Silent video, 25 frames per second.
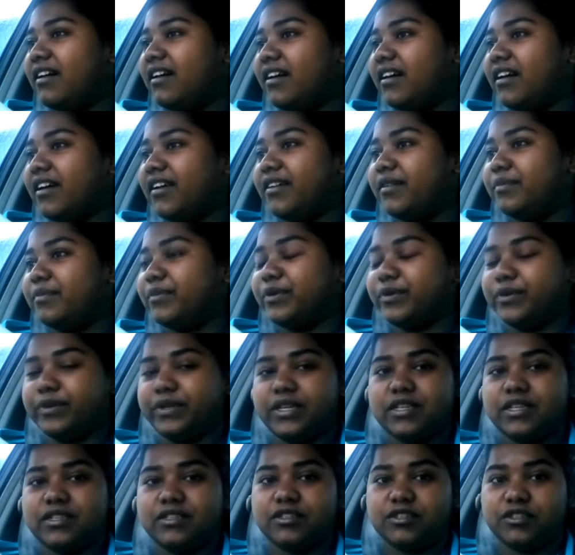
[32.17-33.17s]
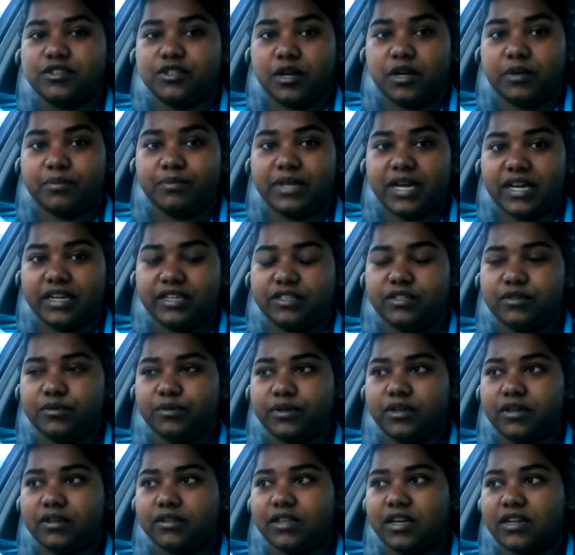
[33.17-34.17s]
I am going to drop Daddy to
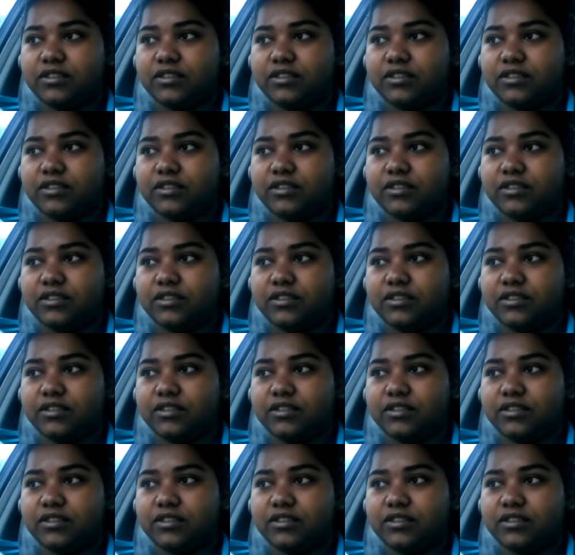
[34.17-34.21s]
work.